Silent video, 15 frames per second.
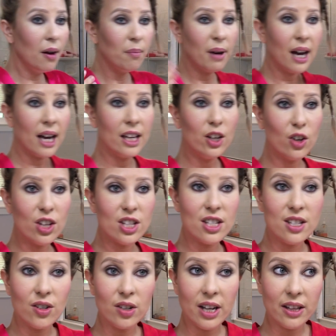but you can
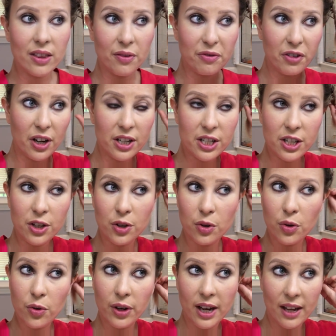still get the front to
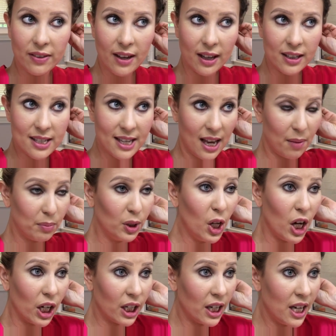create that same
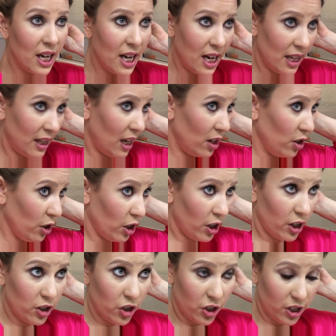look. Then you're
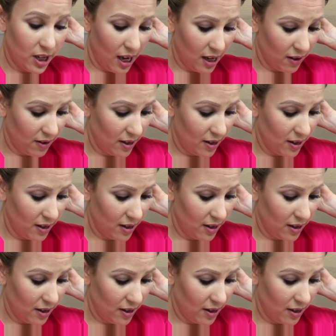gonna just take